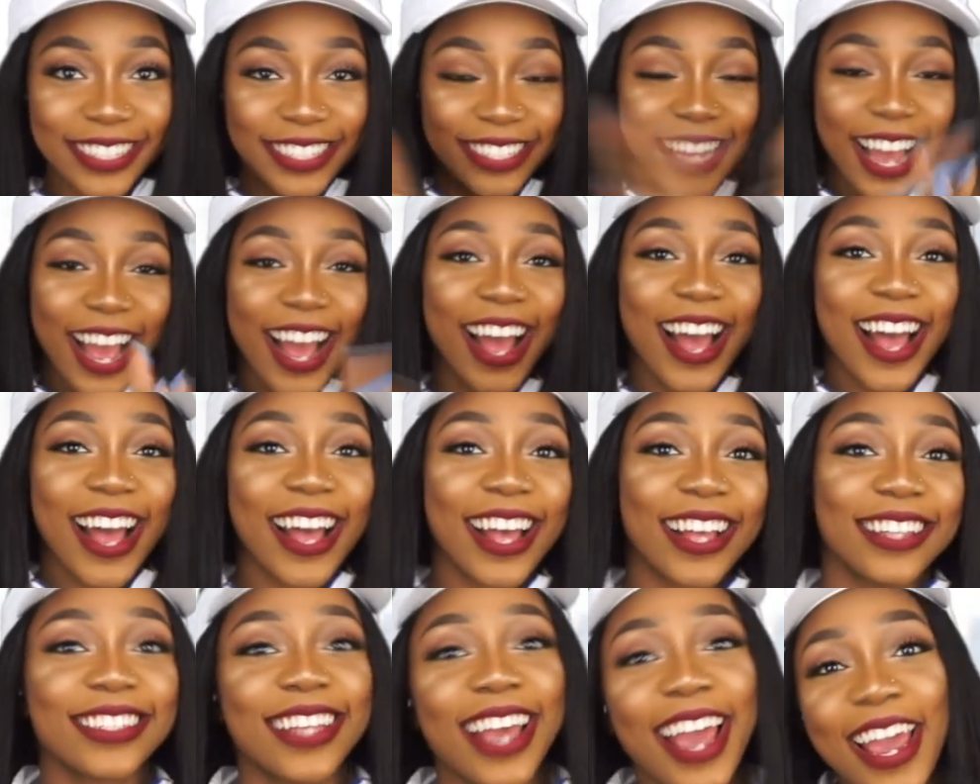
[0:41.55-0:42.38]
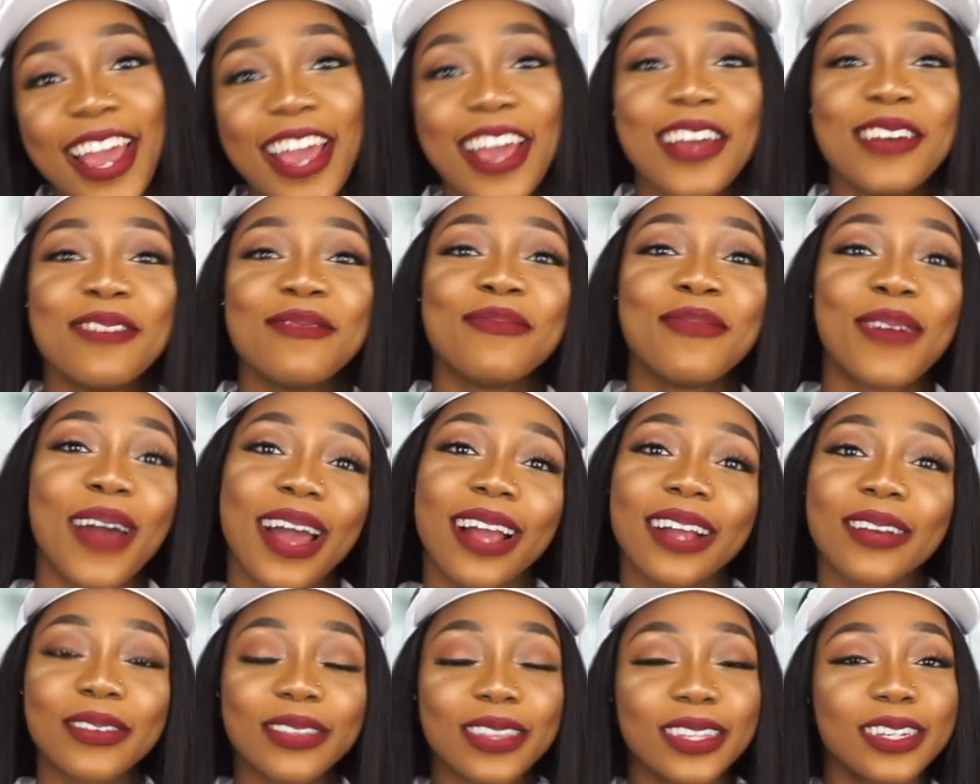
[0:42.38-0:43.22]
Yes, I am
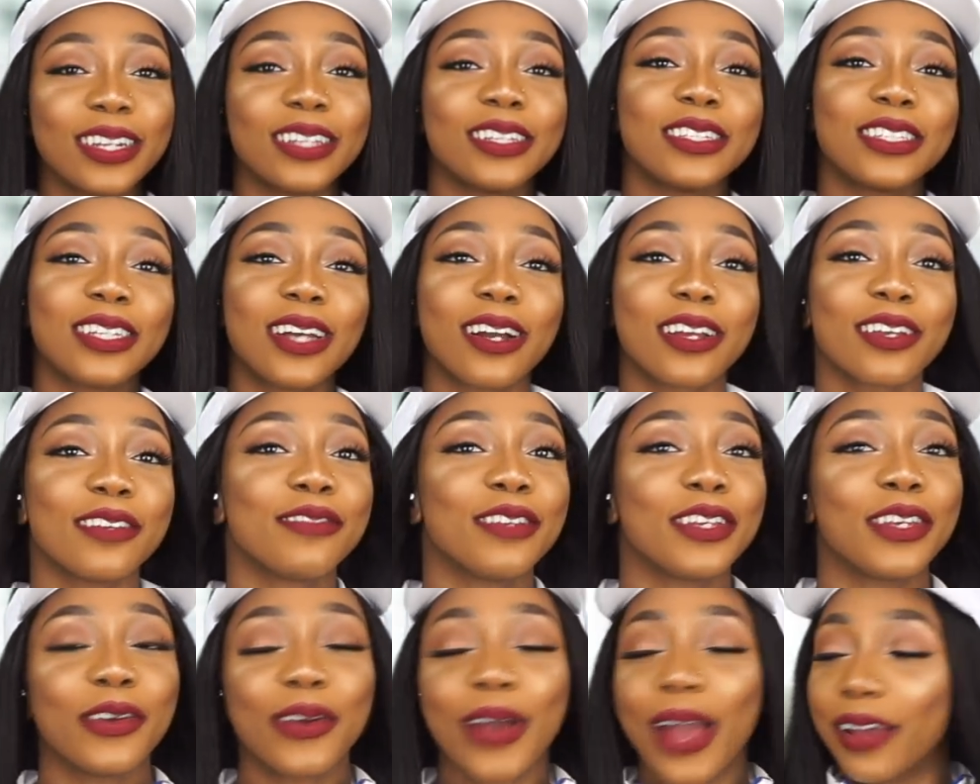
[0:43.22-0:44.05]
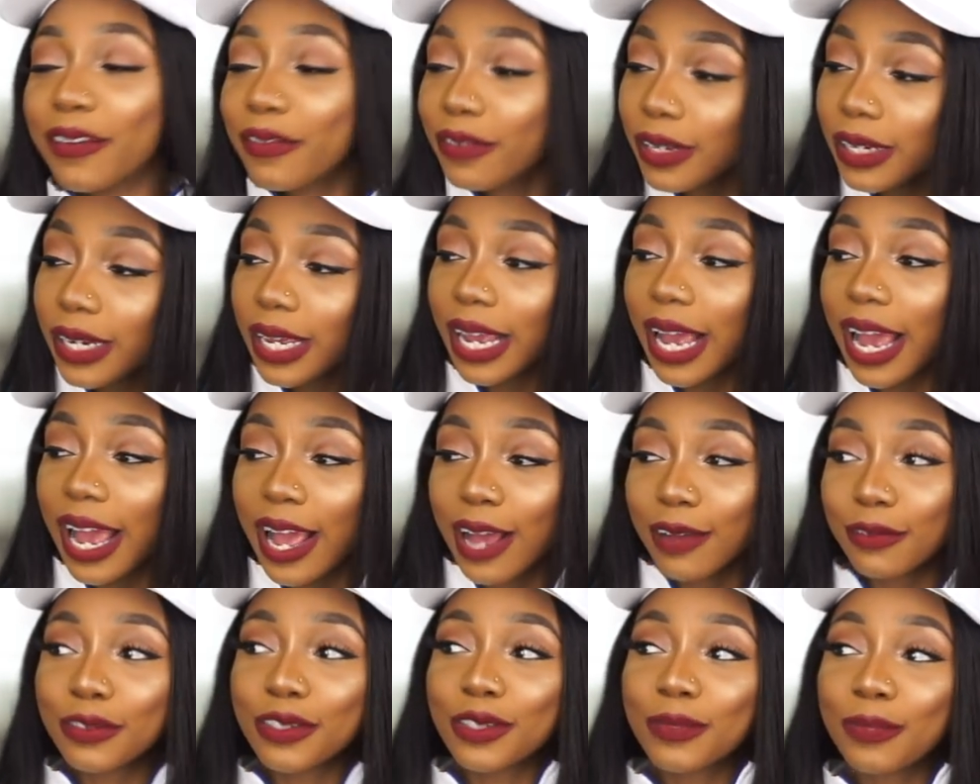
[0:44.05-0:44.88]
back with another talking video. I feel like I
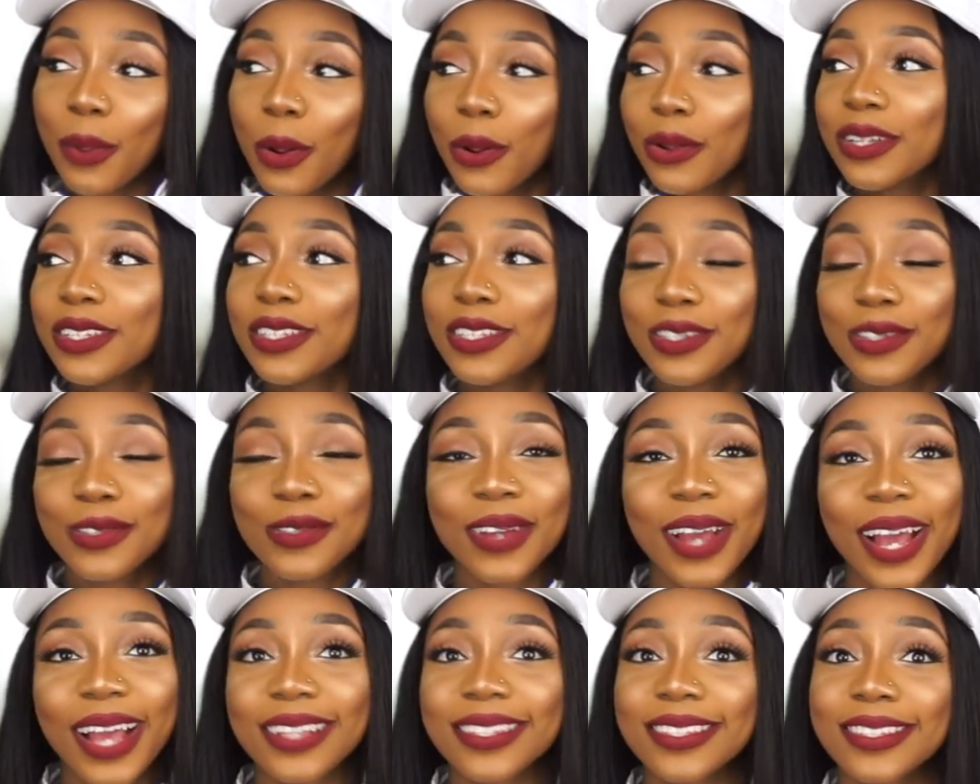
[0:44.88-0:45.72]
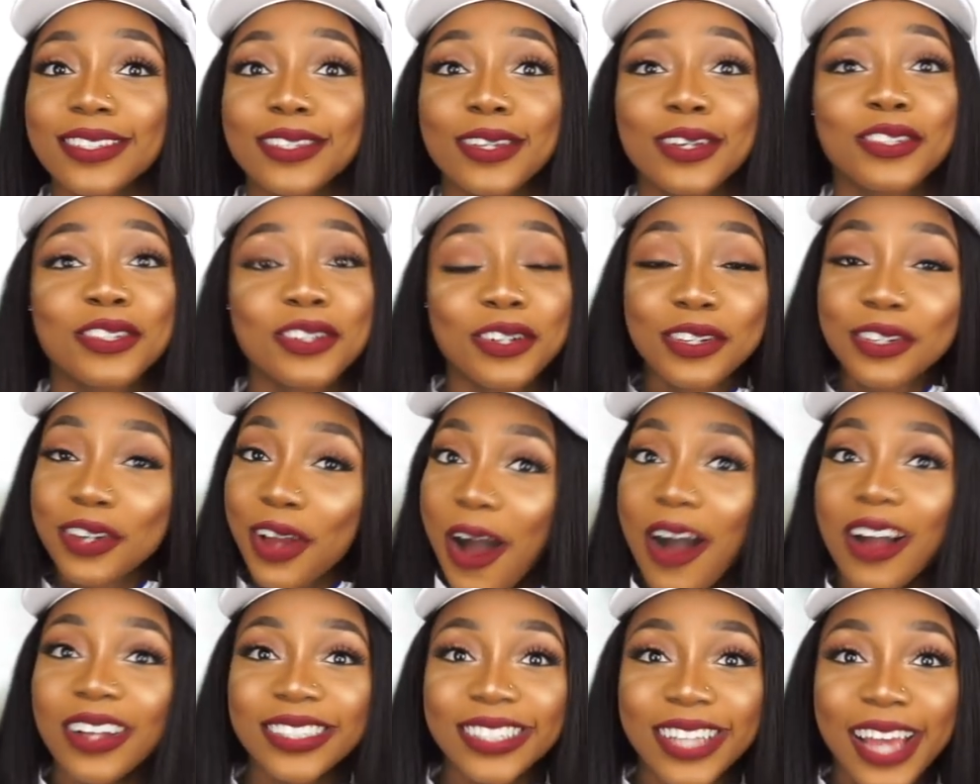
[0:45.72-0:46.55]
haven't spoken to you guys in such a
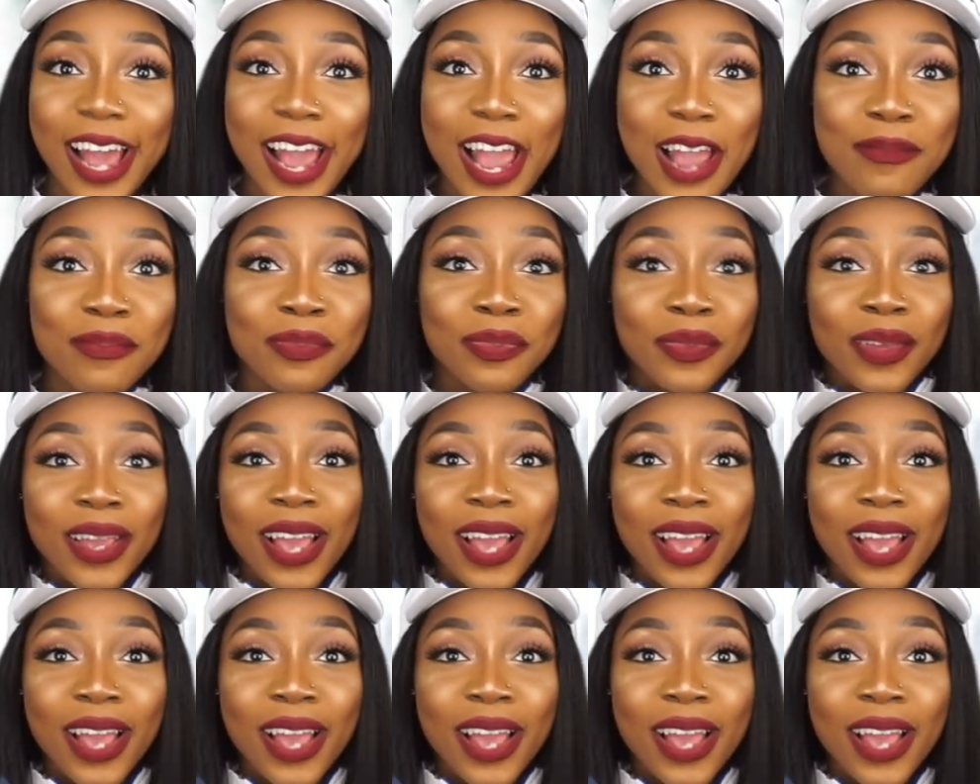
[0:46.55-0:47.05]
long time.